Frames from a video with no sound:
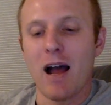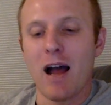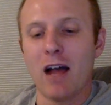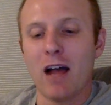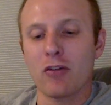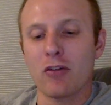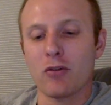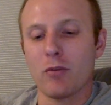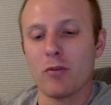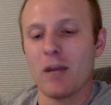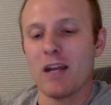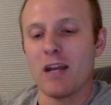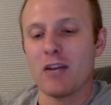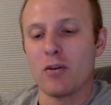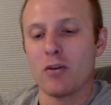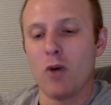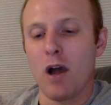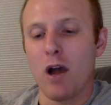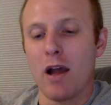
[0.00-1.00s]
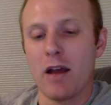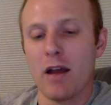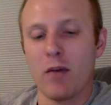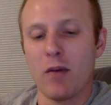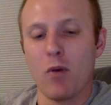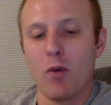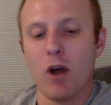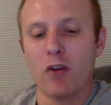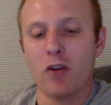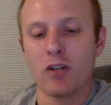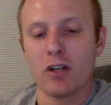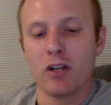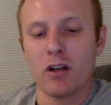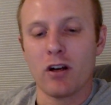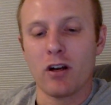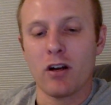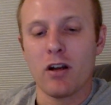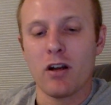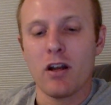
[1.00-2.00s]
The class remained quiet,
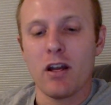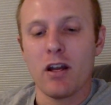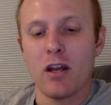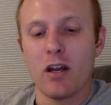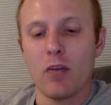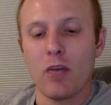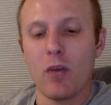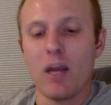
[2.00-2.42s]
watching her